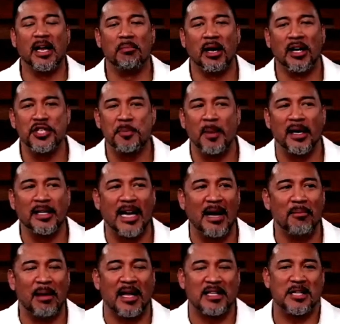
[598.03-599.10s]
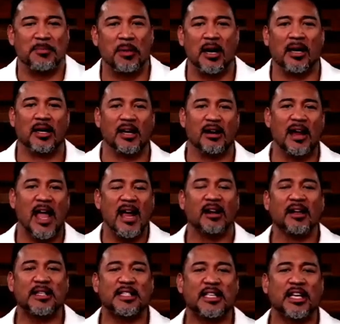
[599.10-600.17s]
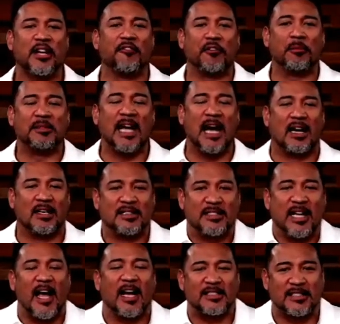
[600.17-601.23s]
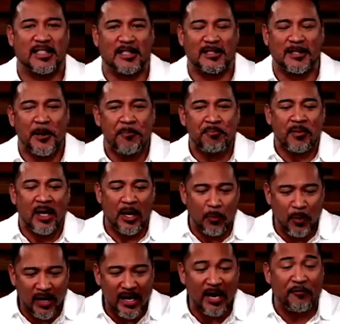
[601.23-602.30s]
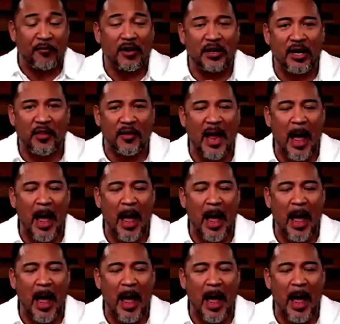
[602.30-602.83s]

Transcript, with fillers: Money Smart Guy Matt Sapaula here, hailing to you from Dallas, Texas. And we're here for another